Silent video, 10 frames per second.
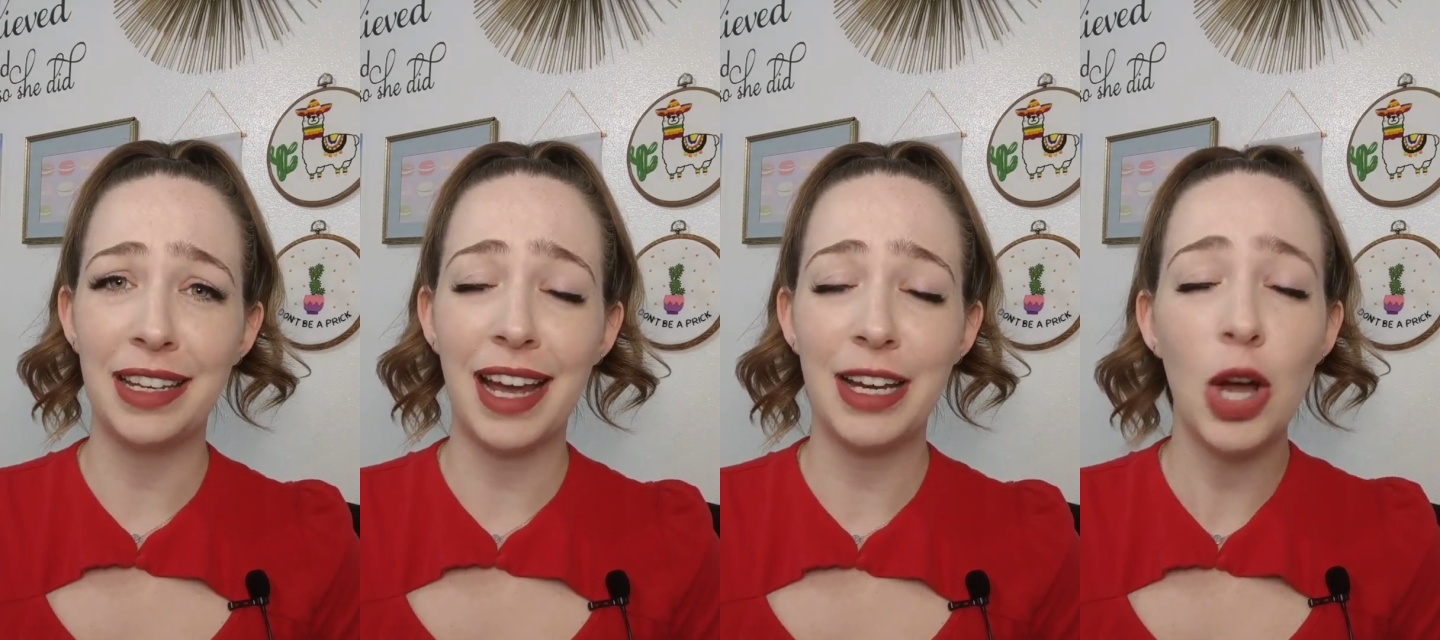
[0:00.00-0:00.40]

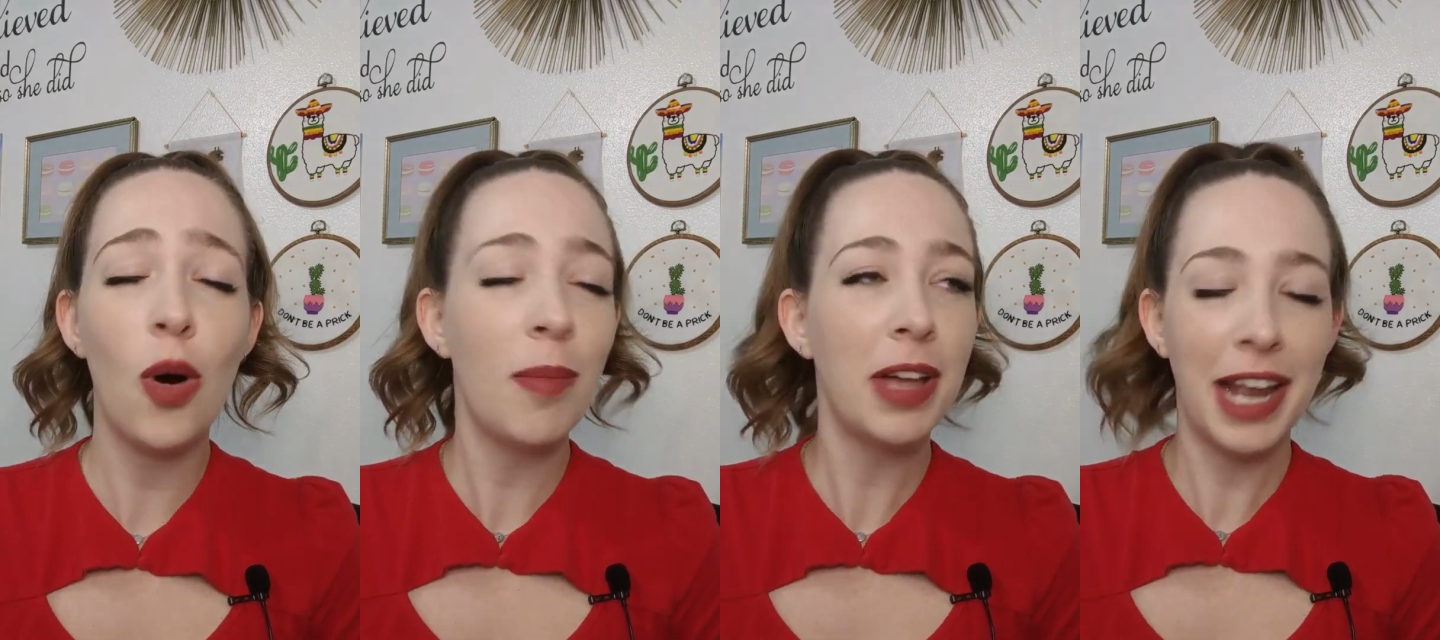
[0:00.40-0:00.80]
and I
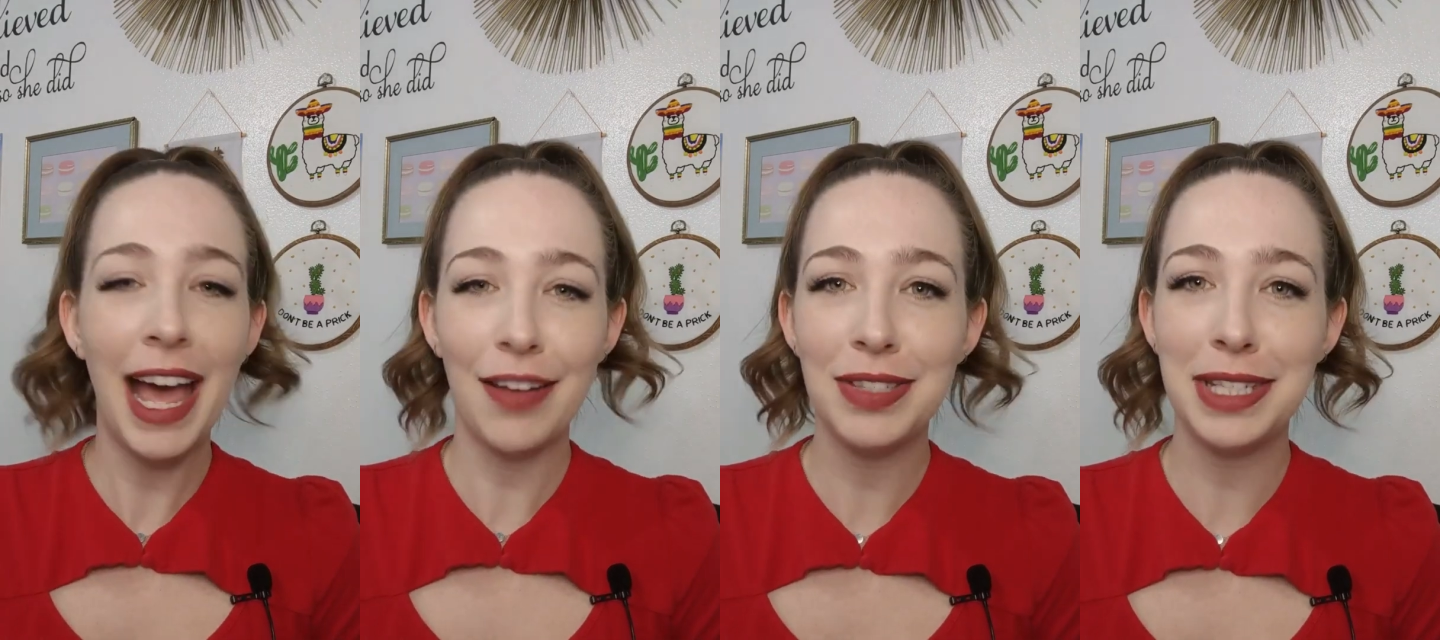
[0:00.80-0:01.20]
know I'm gonna
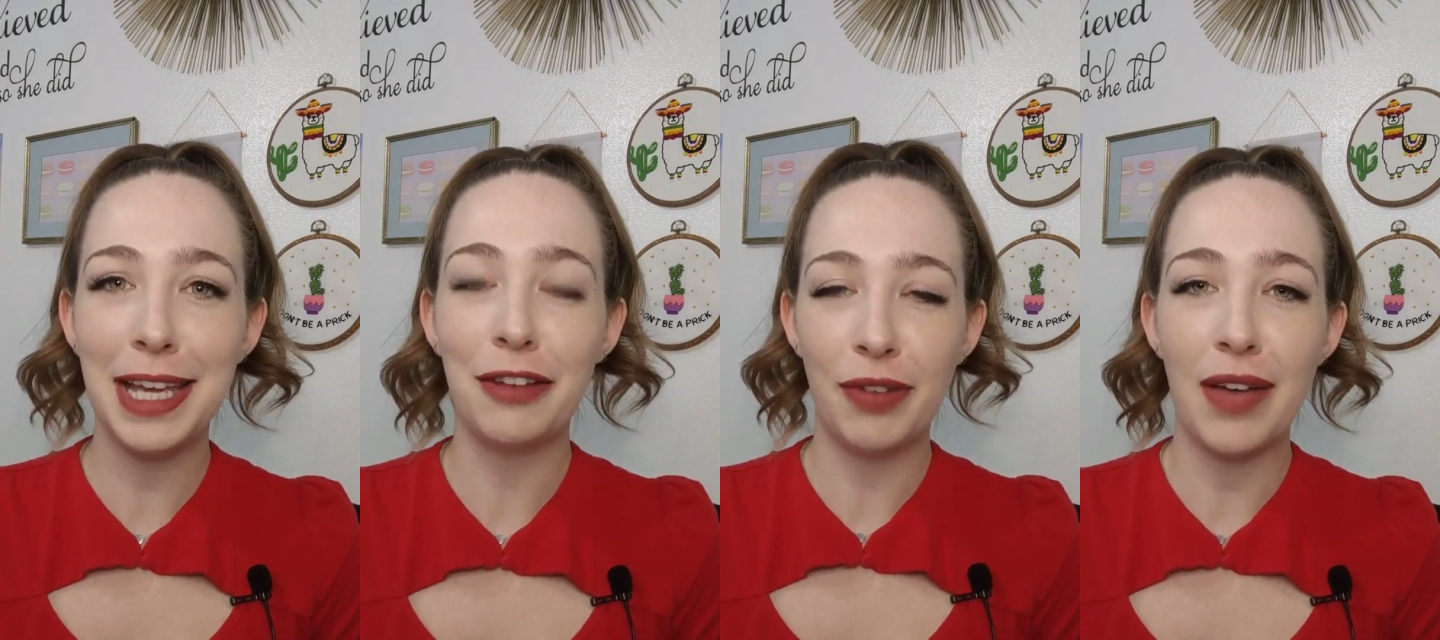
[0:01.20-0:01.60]
have to
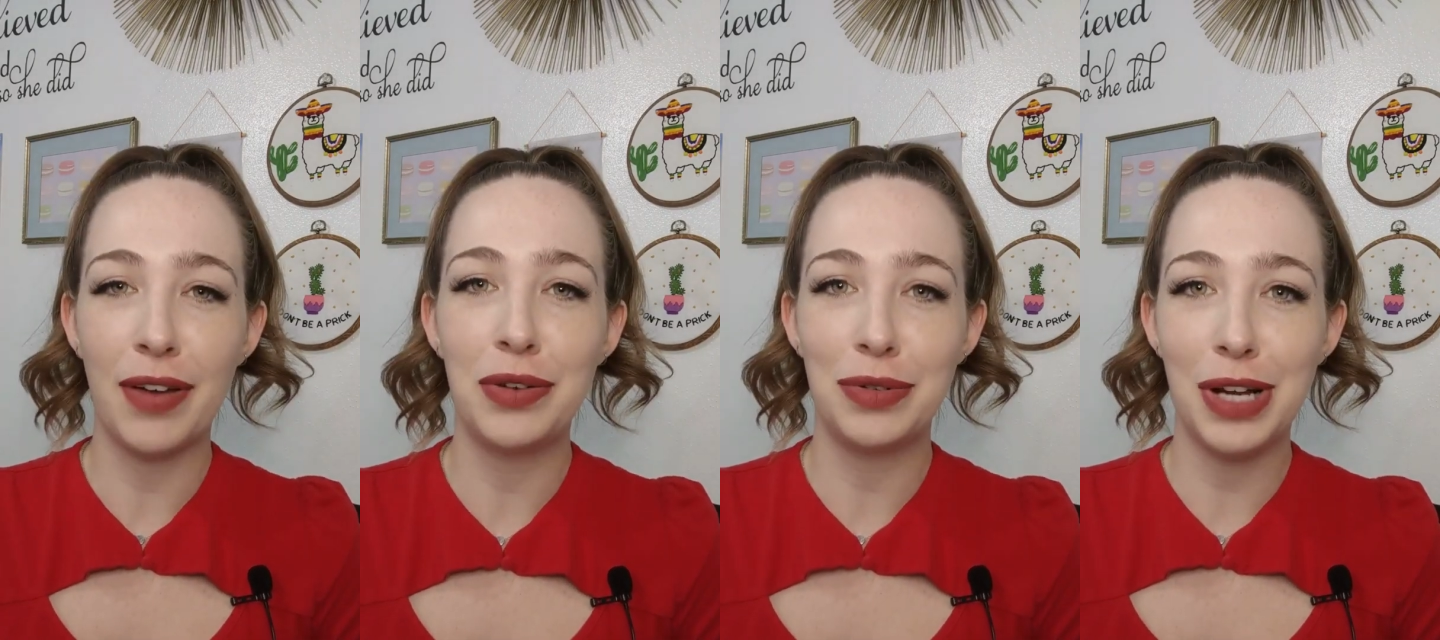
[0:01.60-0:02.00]
get a
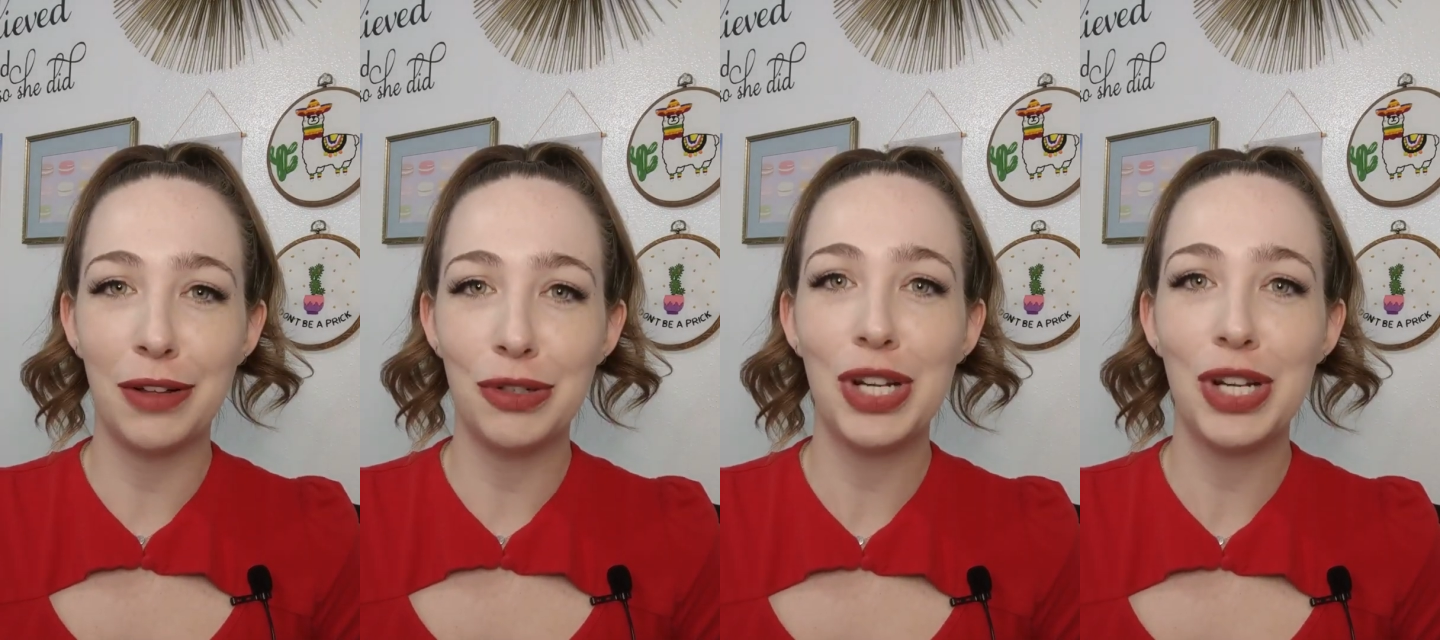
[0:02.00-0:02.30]
$500